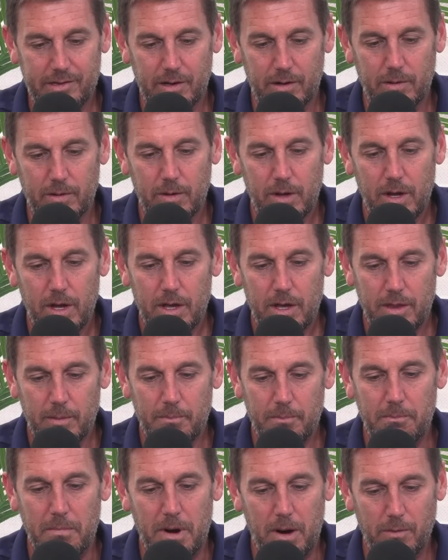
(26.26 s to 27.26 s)
it. So
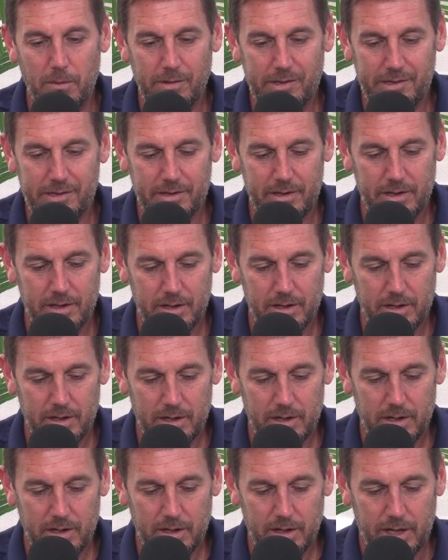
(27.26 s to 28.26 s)
the most
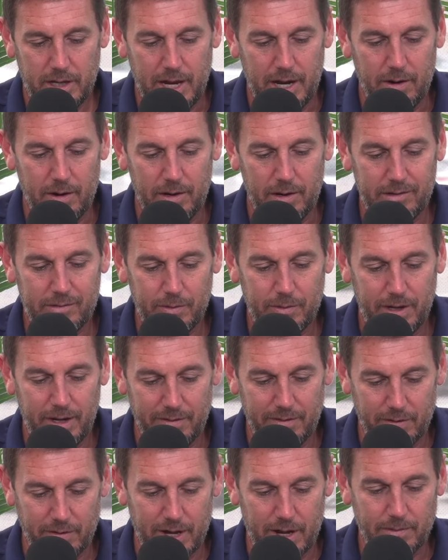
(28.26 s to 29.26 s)
carries
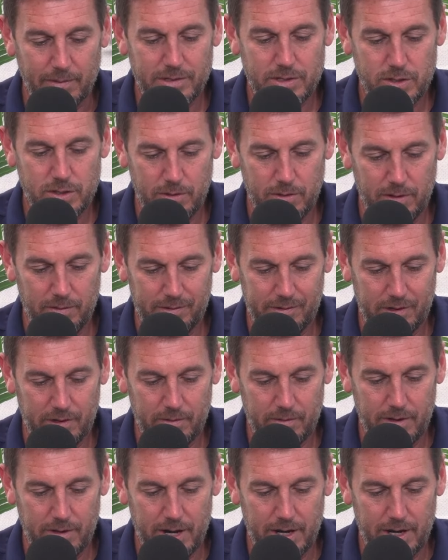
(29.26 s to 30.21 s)
he ever got was 2 years ago,